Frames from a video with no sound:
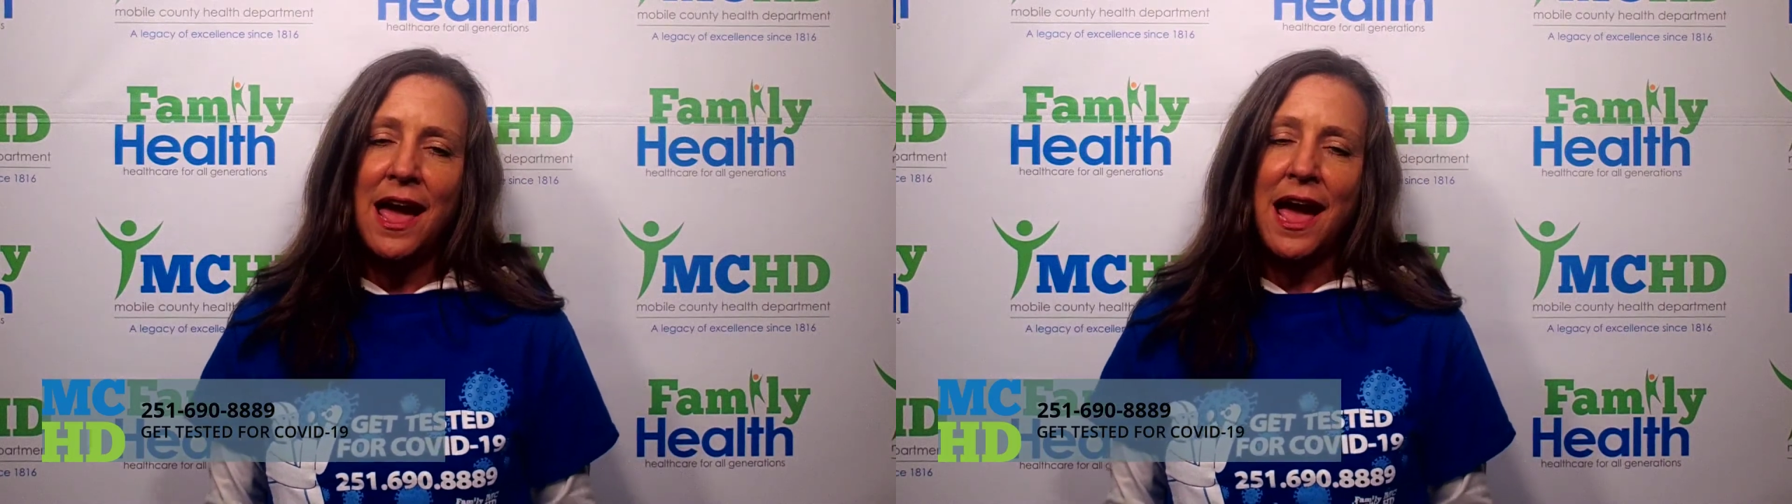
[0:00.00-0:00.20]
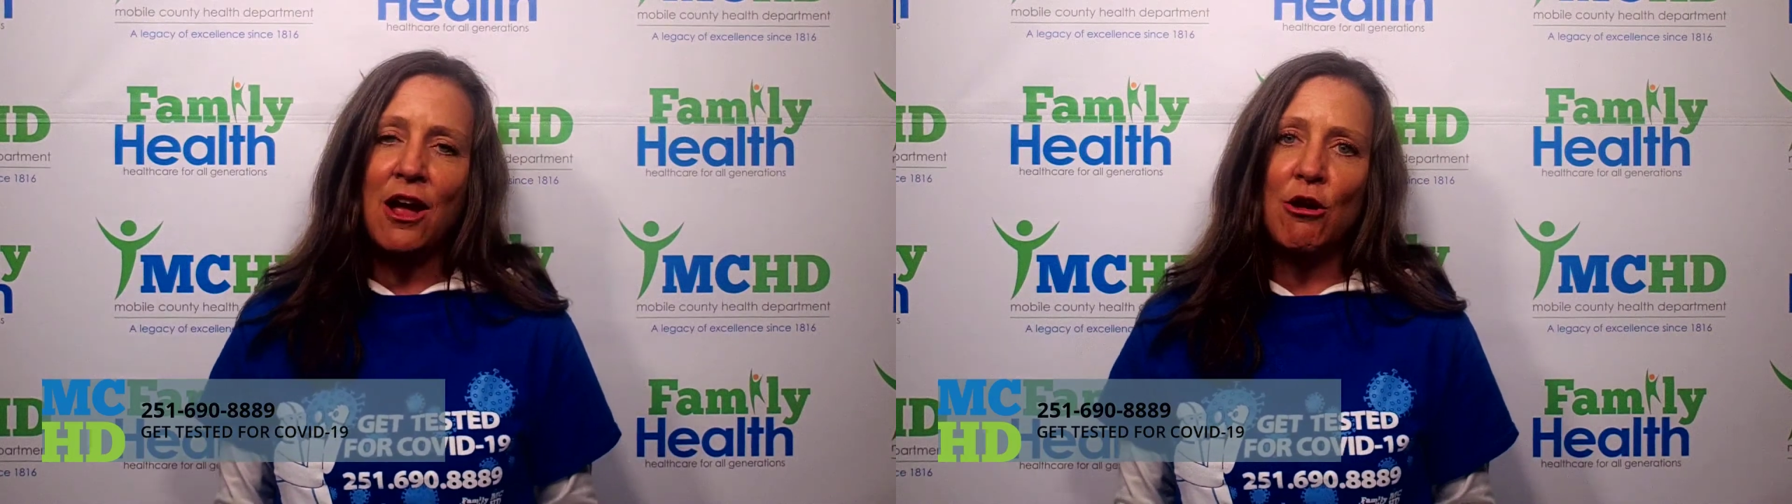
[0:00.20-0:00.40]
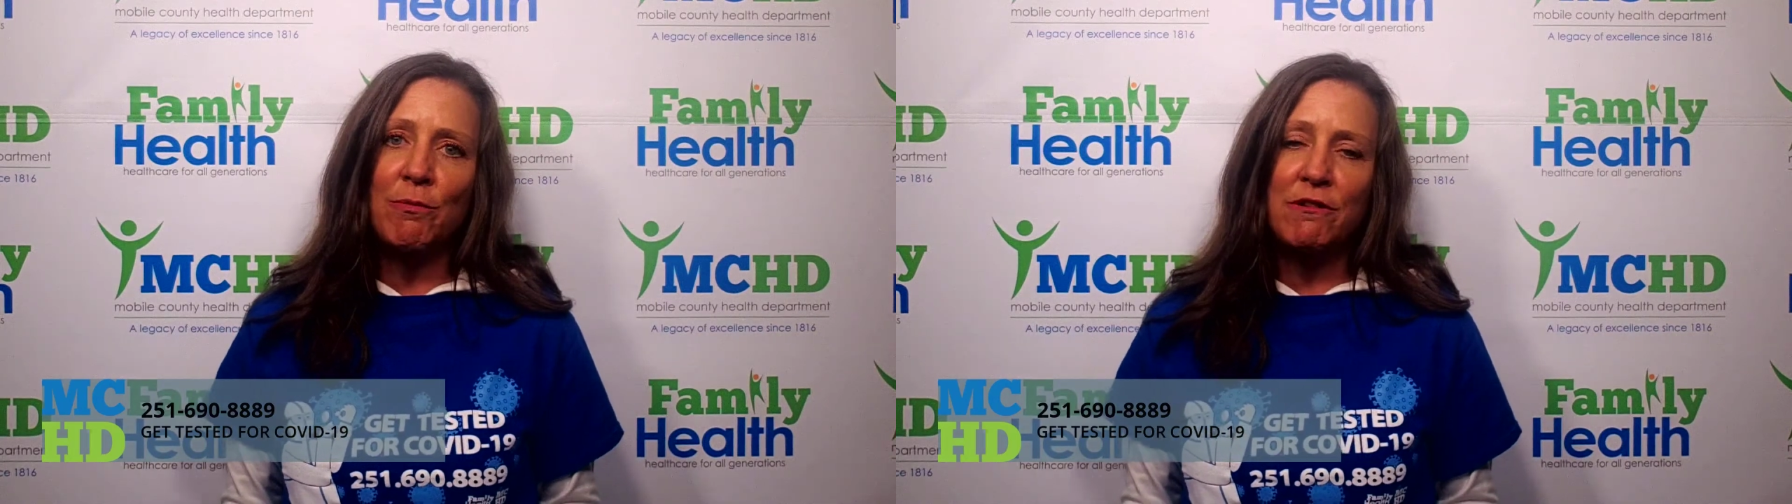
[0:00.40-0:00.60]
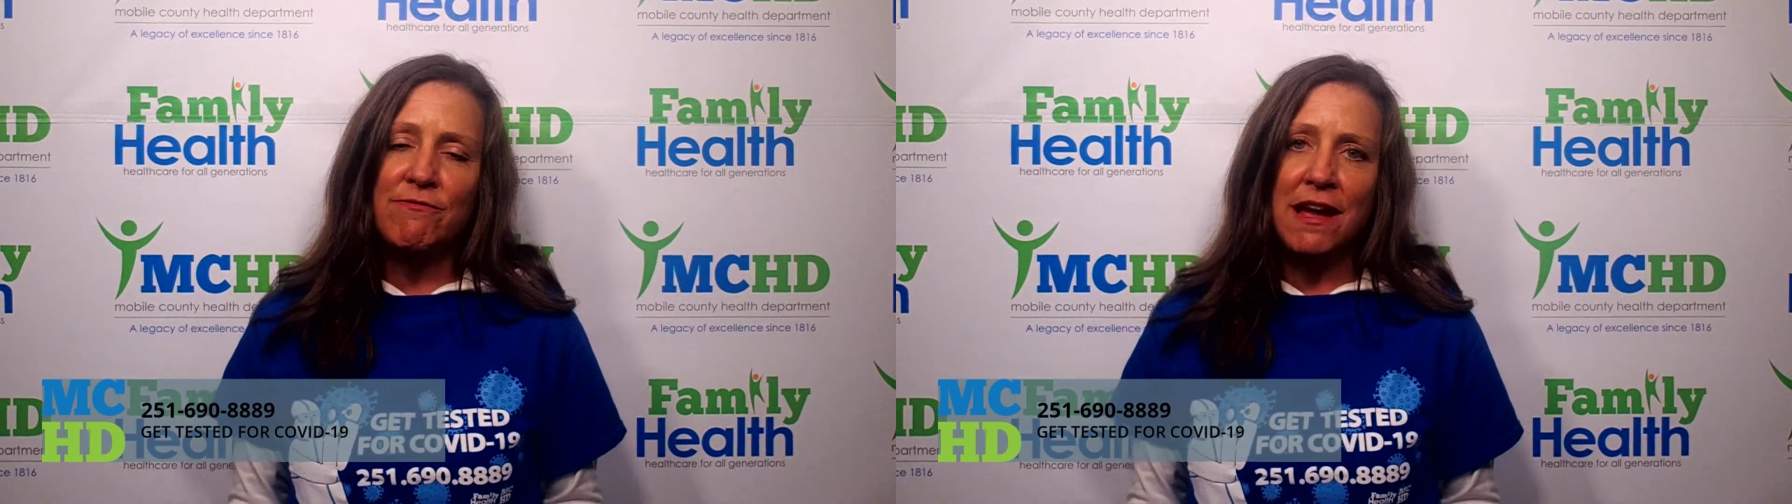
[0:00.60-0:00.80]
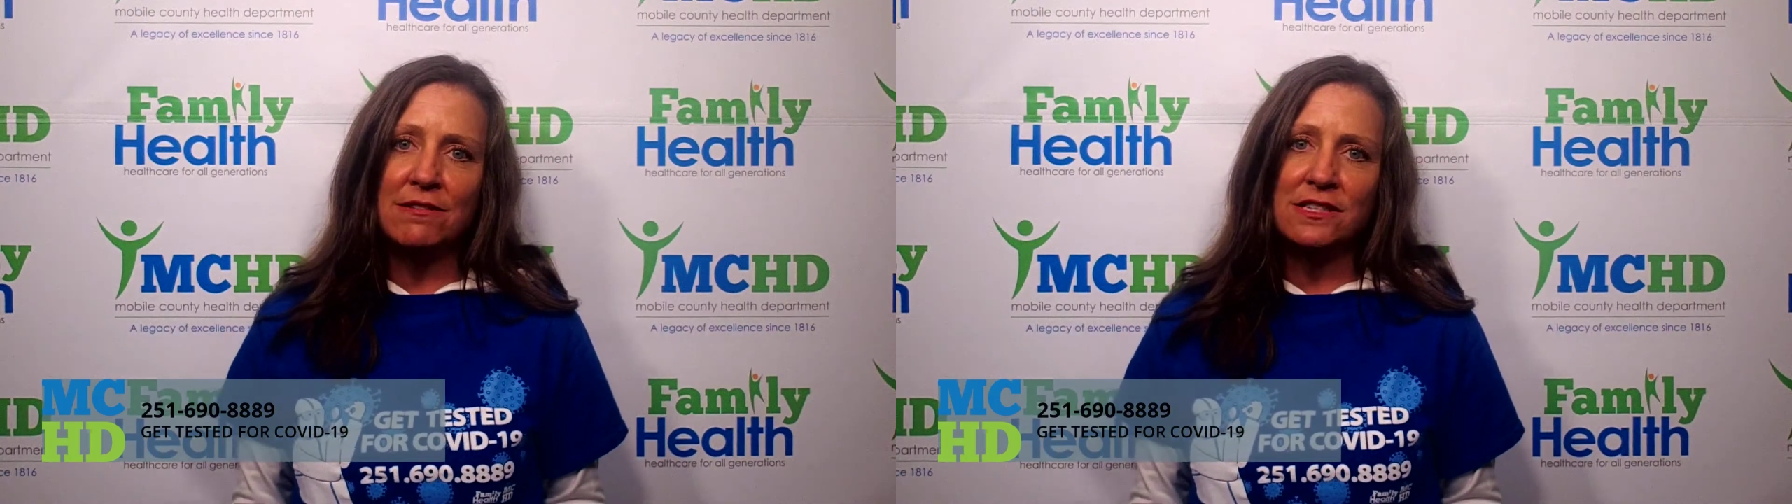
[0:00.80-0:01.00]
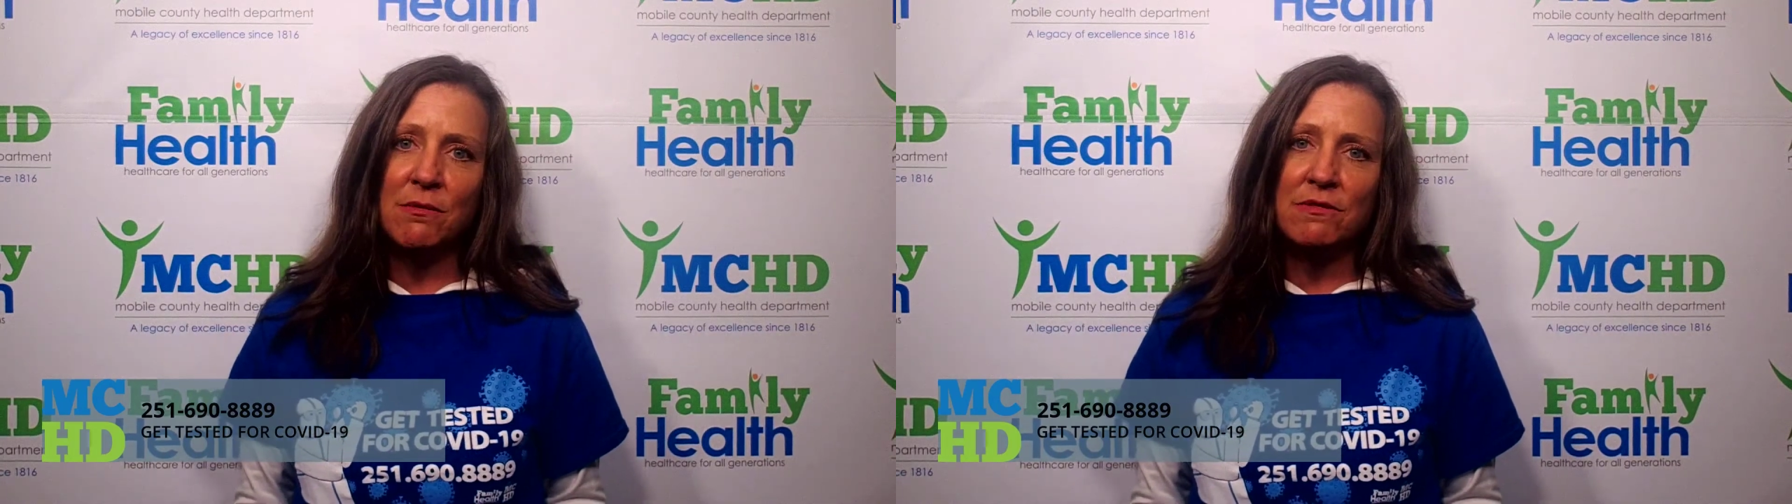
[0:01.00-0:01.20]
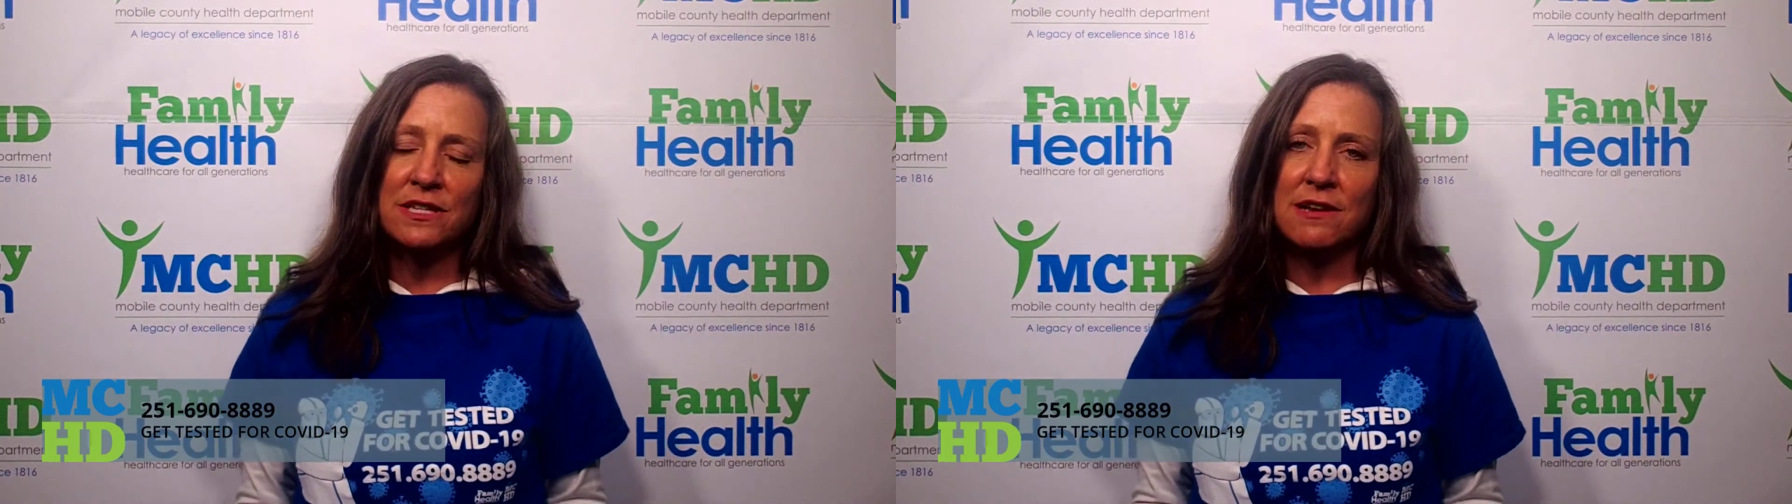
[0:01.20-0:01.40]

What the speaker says: I hope you found some of this